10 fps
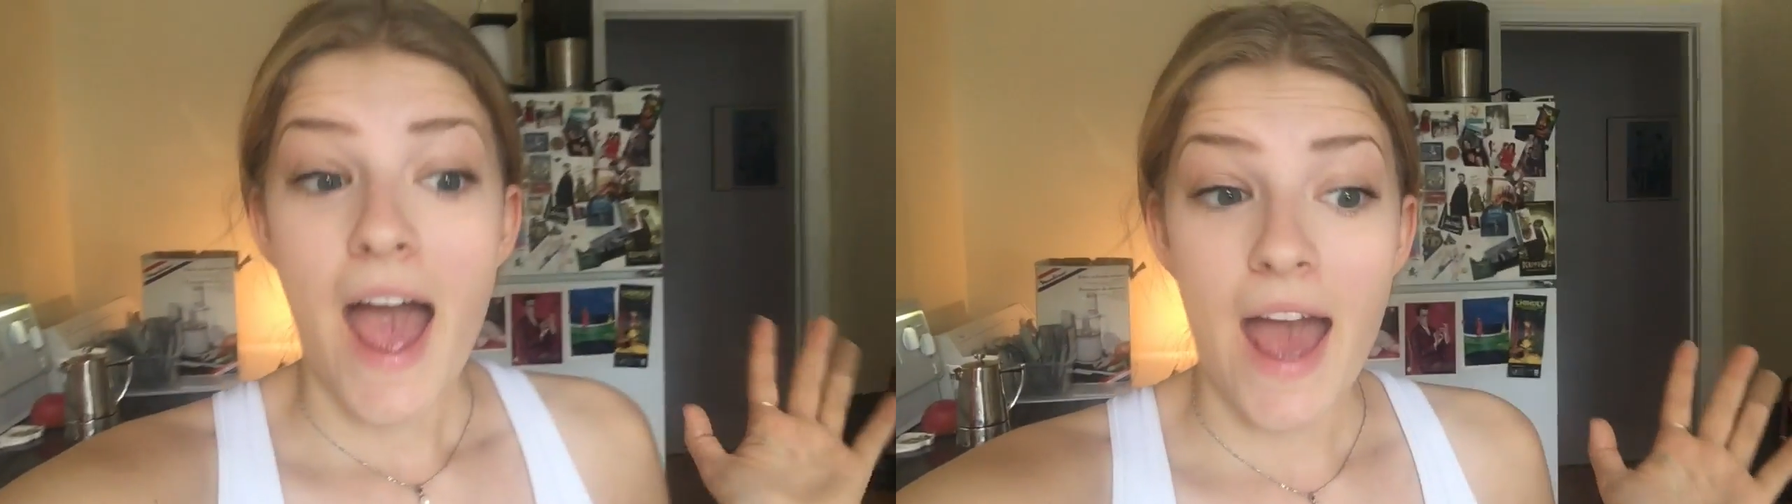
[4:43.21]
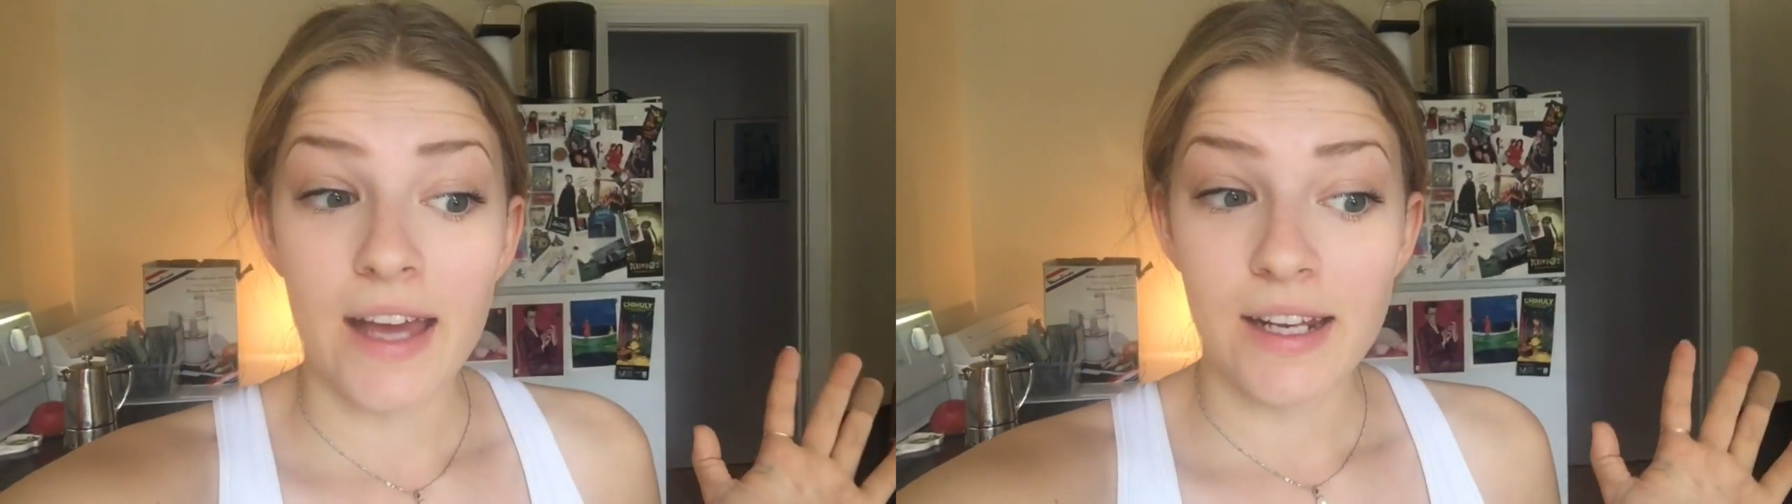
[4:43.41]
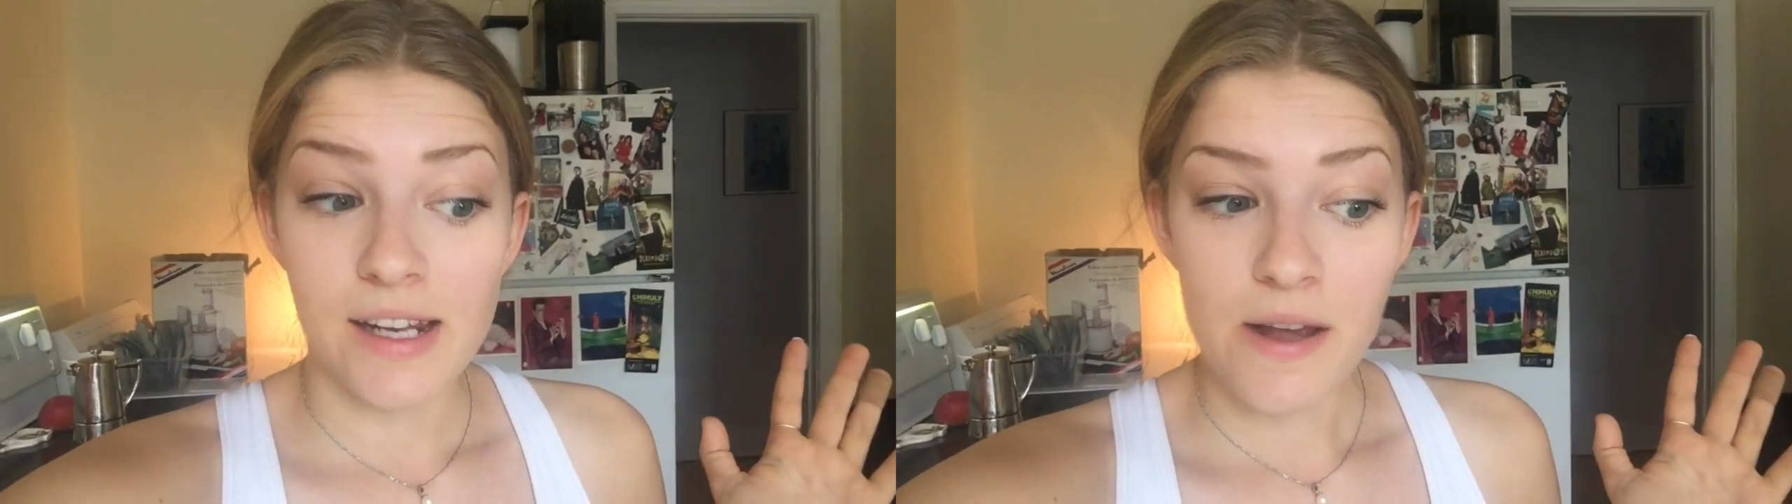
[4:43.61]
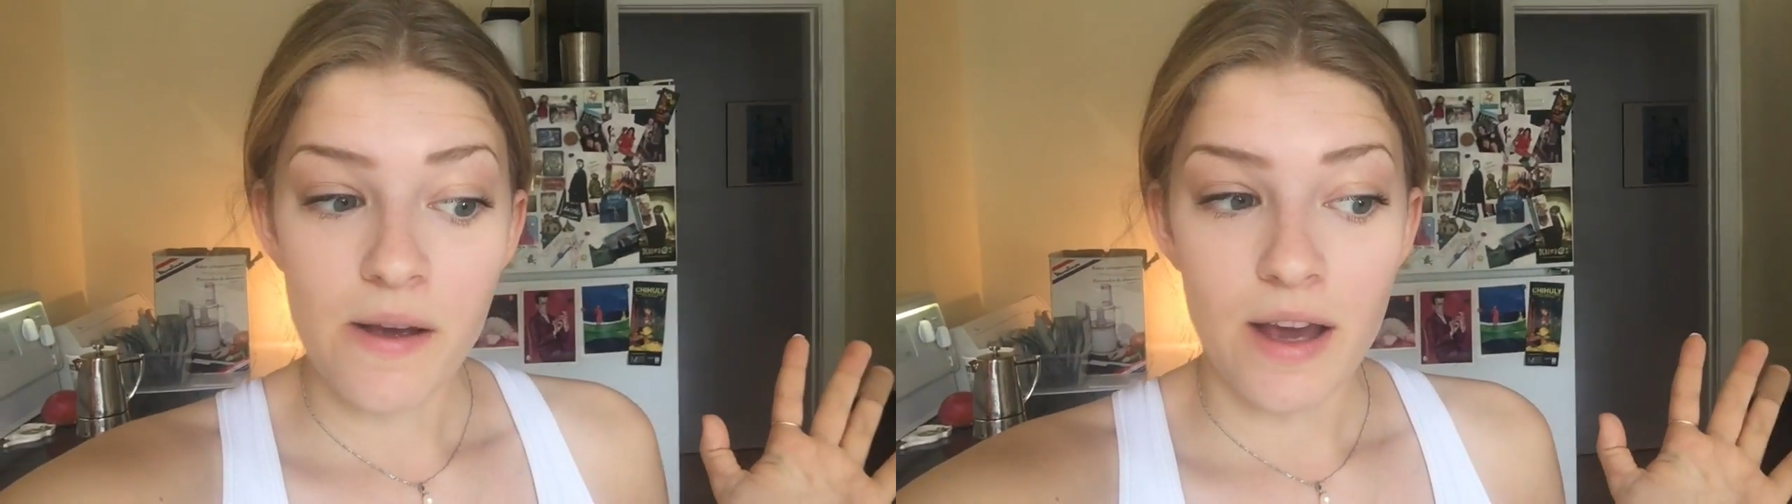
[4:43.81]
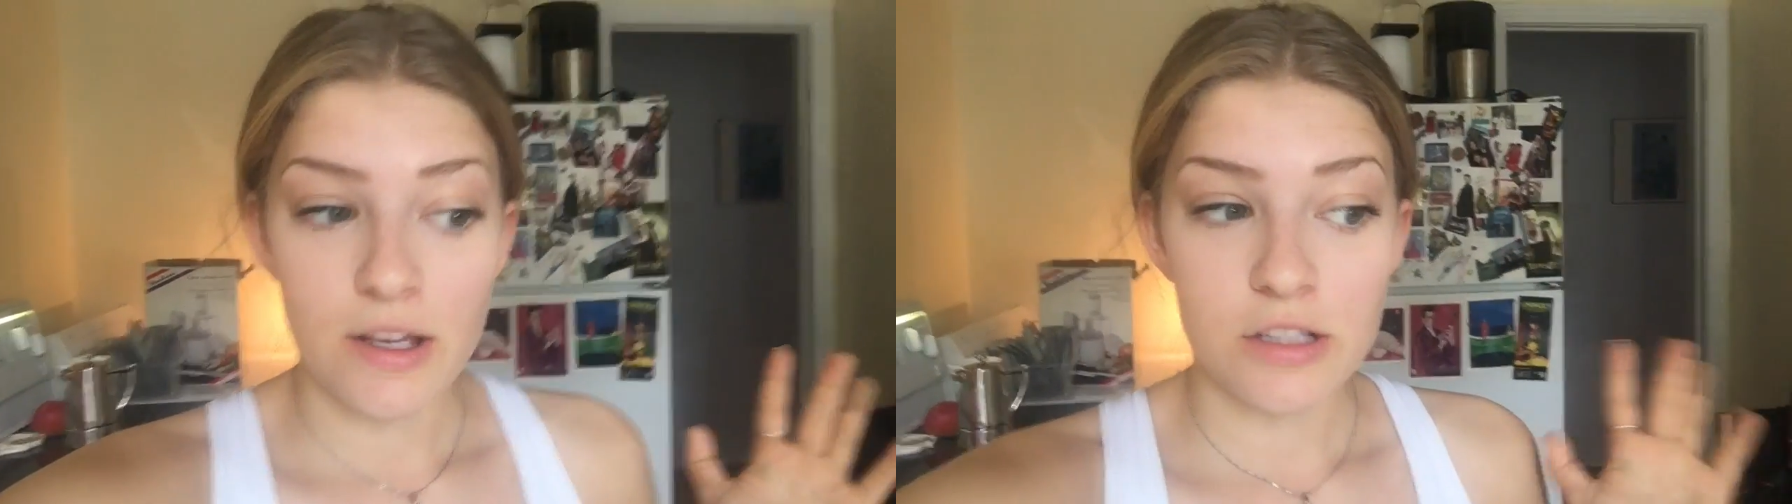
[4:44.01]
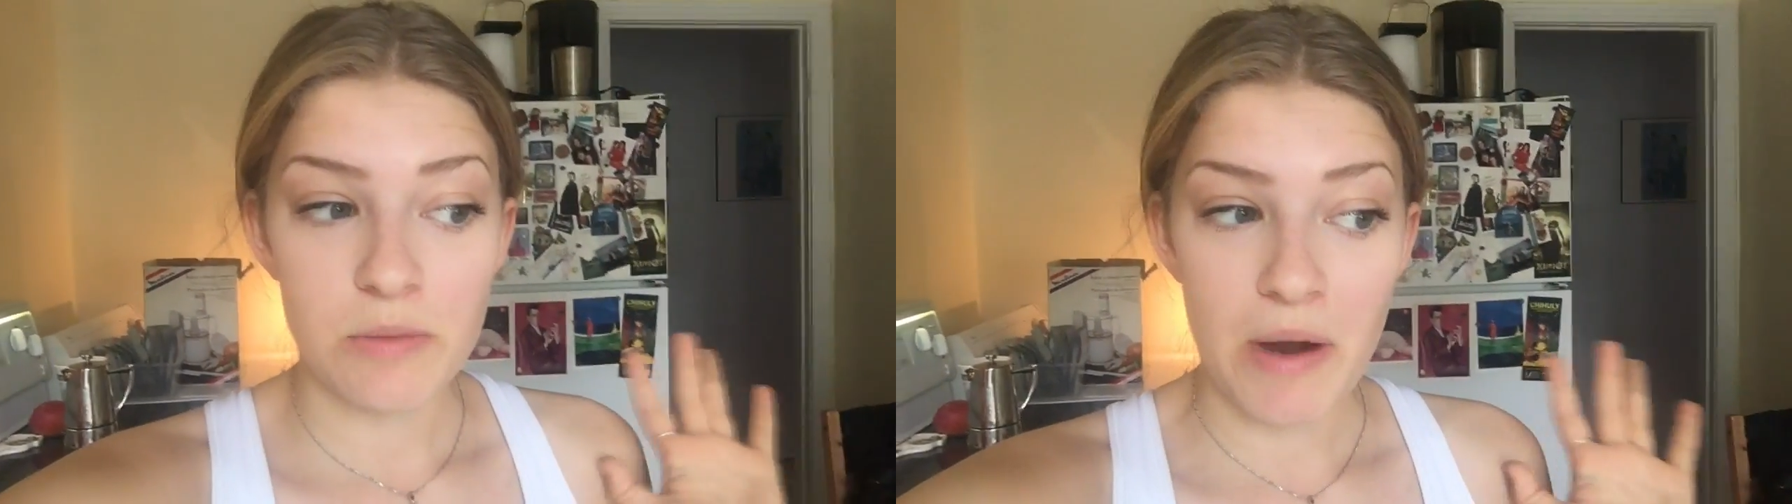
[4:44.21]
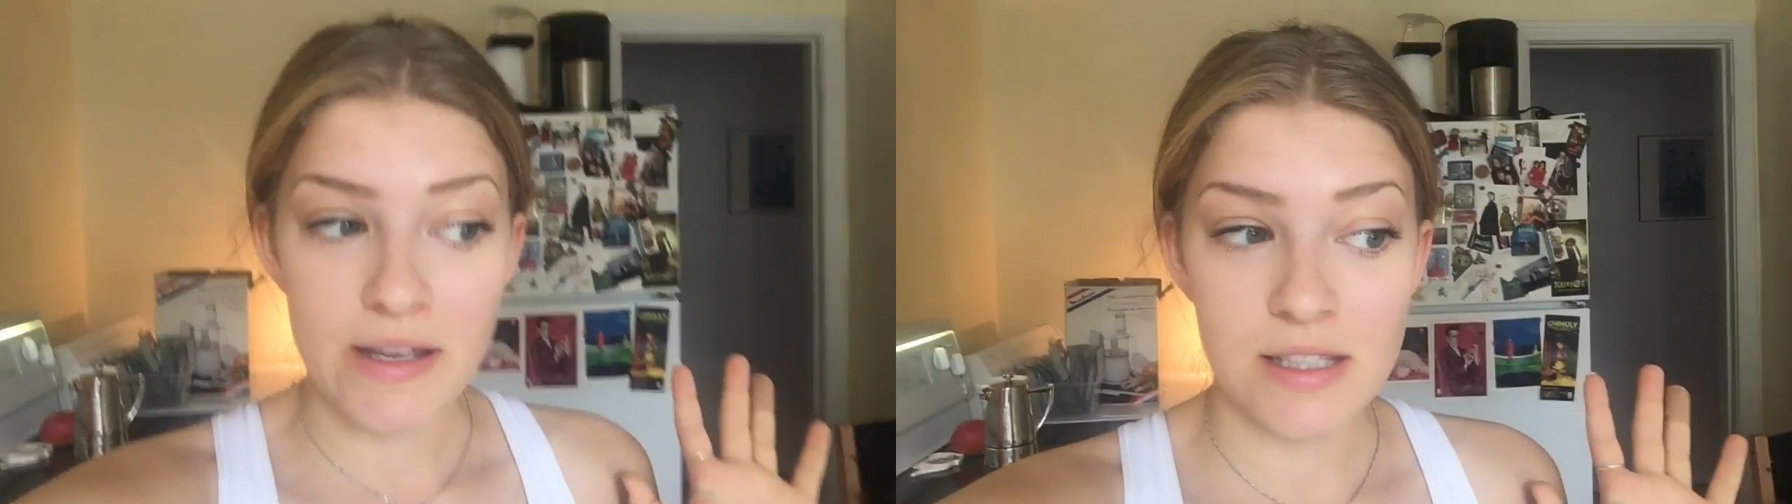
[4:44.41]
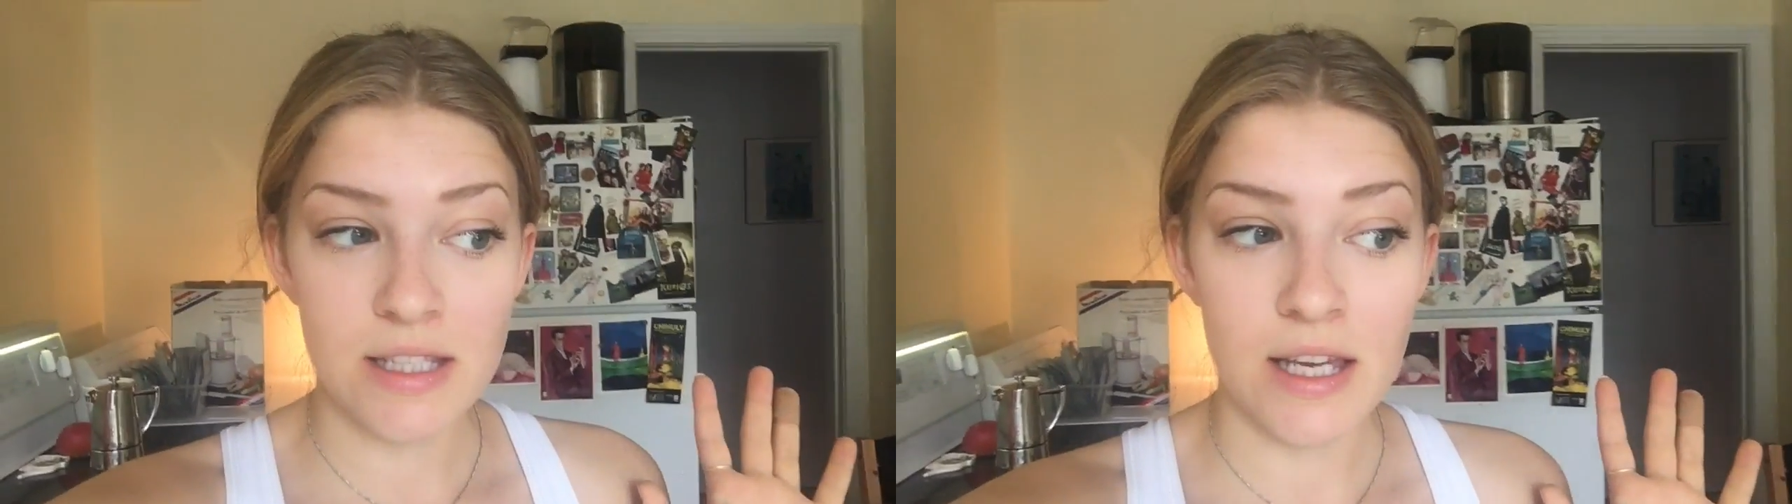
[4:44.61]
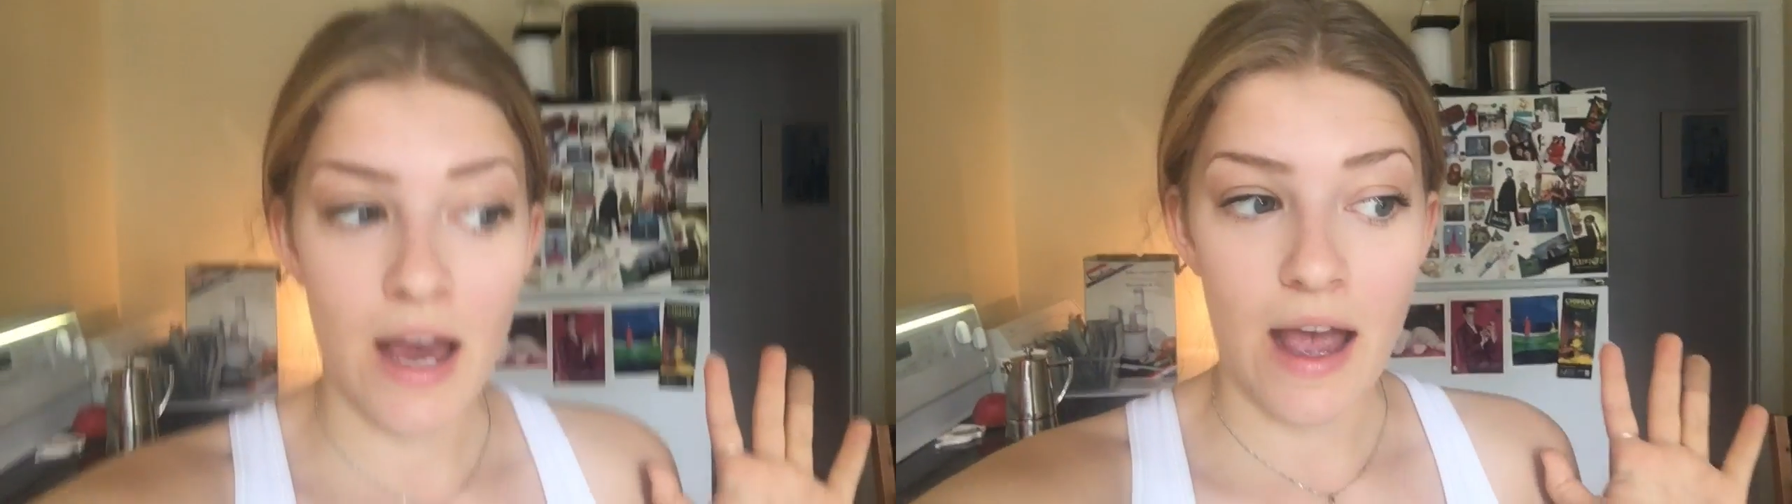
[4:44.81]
And surprisingly,